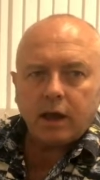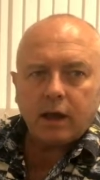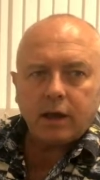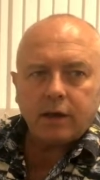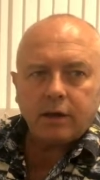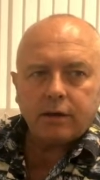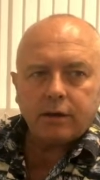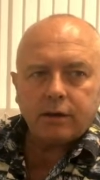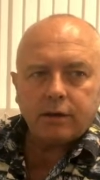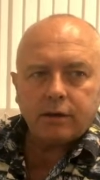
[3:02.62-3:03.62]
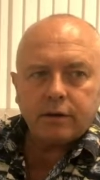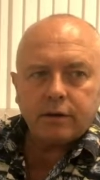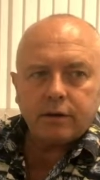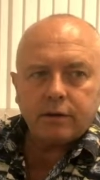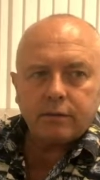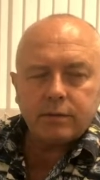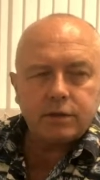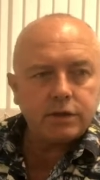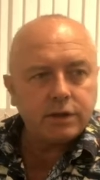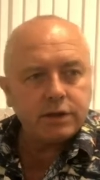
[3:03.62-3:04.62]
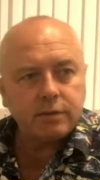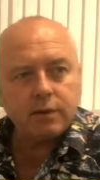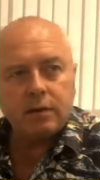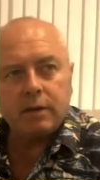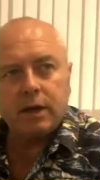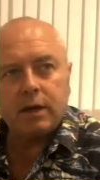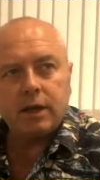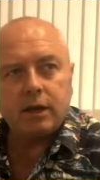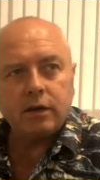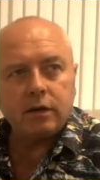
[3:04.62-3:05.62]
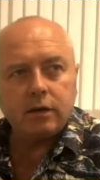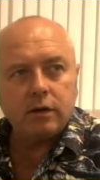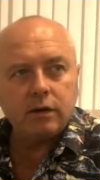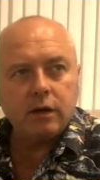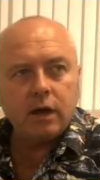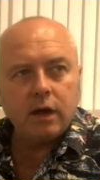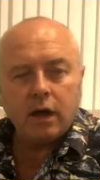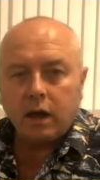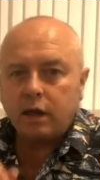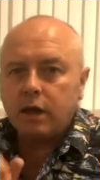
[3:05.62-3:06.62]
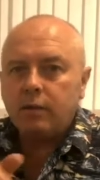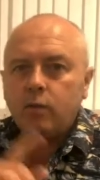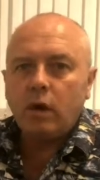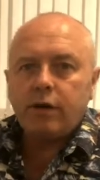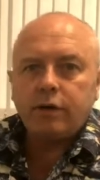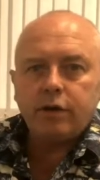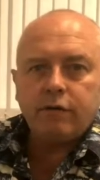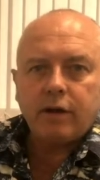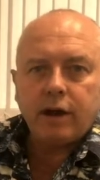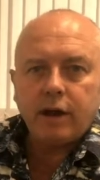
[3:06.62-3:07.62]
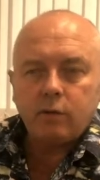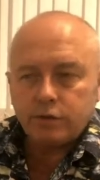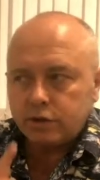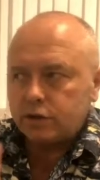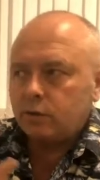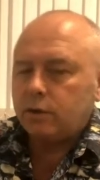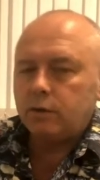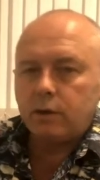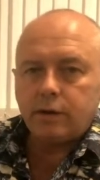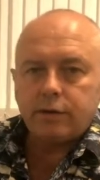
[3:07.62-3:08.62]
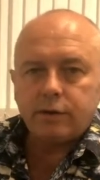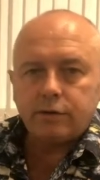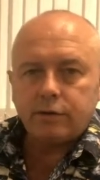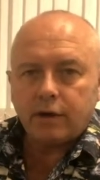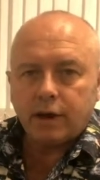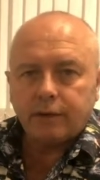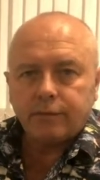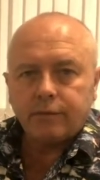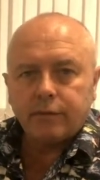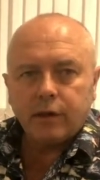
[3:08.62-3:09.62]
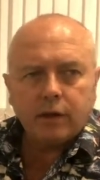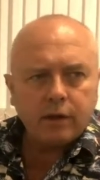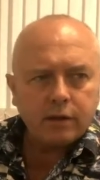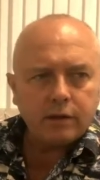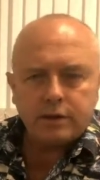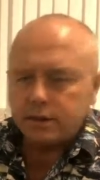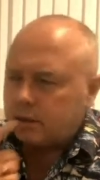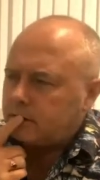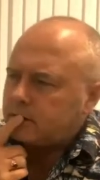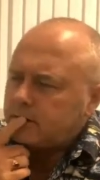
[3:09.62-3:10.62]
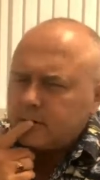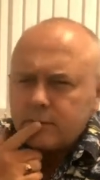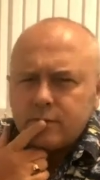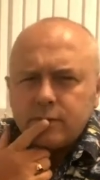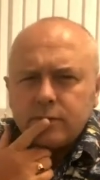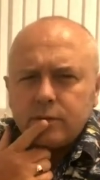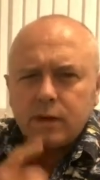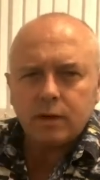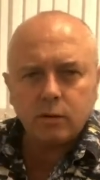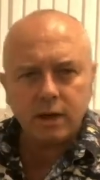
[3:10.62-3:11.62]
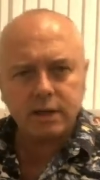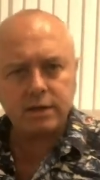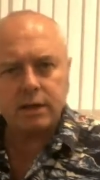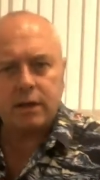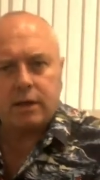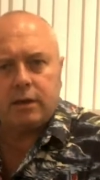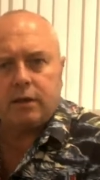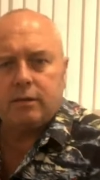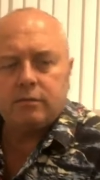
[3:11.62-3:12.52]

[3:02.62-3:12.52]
And Mr. SME might then go, and can it wear a cravat? I want the squirrel wearing a cravat. The designer will go, well, why is that then?